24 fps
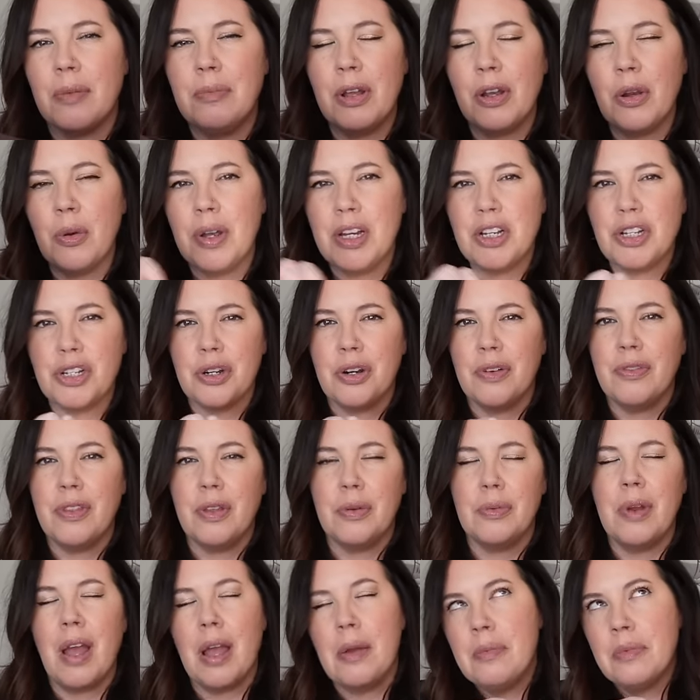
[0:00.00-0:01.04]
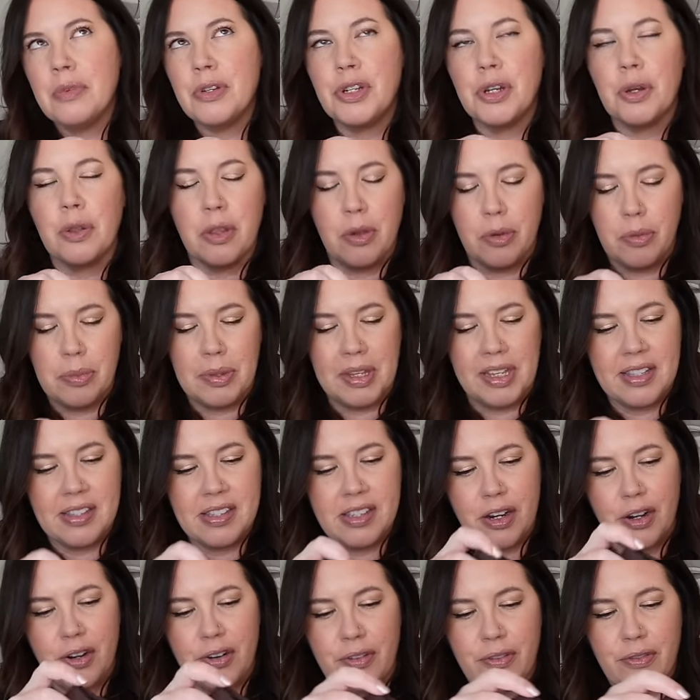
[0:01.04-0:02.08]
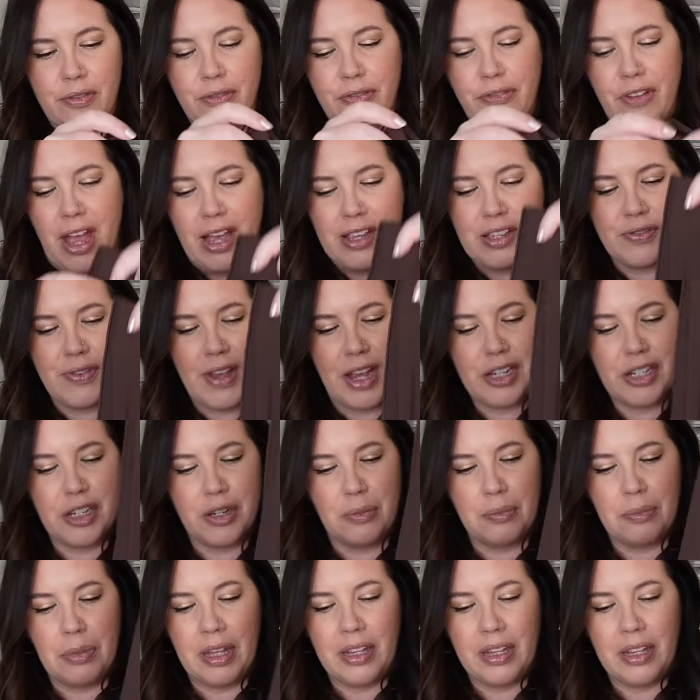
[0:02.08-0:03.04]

I'm not quite sure if they, I'm sure they would be considered fast fashion,